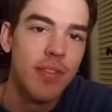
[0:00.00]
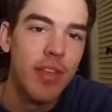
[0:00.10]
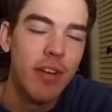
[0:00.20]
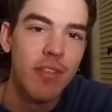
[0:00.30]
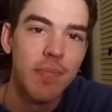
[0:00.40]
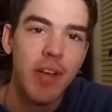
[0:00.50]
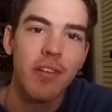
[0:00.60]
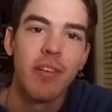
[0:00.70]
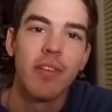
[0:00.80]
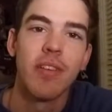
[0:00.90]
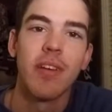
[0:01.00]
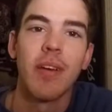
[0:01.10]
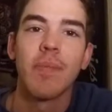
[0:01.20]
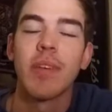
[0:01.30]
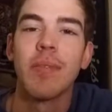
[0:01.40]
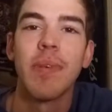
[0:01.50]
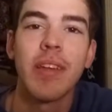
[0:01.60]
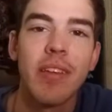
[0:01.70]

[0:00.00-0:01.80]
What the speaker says: there in the background, and I'm going to make